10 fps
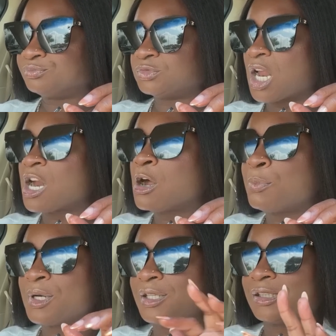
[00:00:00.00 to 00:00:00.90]
Now, I
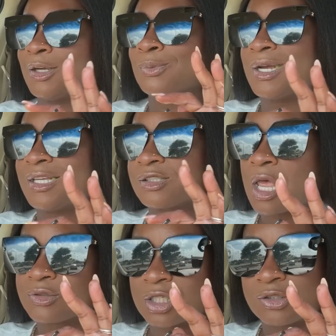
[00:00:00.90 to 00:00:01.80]
hope it ain't that red
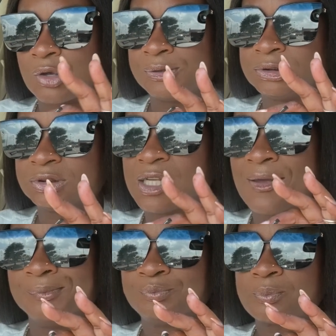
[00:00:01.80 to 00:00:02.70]
sauce that's on here
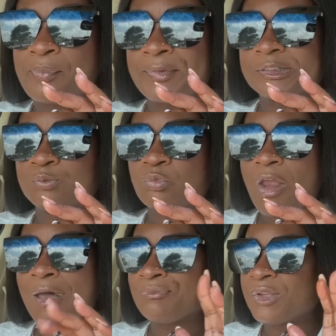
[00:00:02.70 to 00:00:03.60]
that
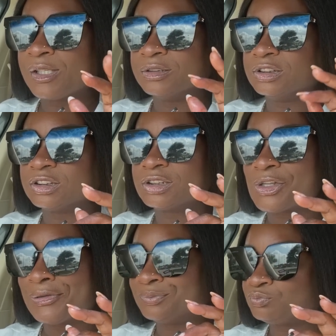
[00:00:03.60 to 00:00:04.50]
I'm thinking is
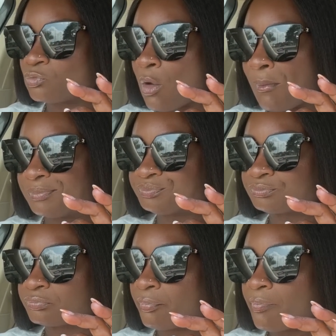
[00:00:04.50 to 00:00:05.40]
the...
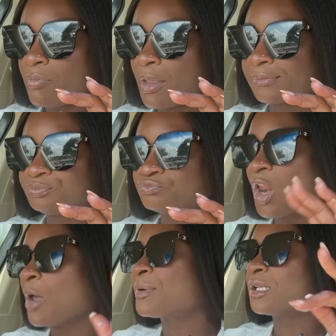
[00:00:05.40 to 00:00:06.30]

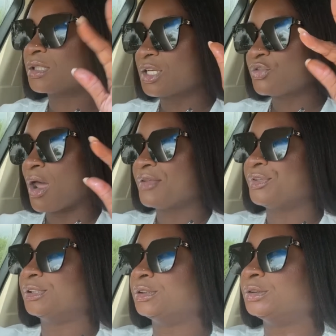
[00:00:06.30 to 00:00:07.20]
No, because I tried
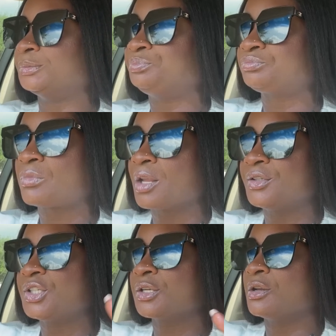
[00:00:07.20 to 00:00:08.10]
the um the
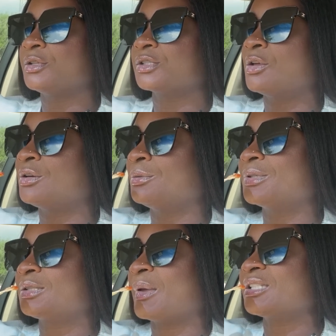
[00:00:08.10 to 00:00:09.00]
chicken on its own. It
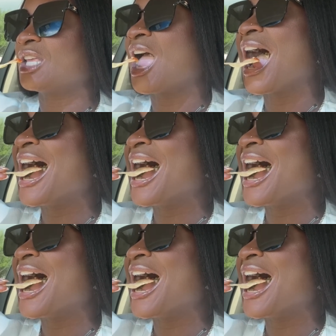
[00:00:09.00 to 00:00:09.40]
was spicy.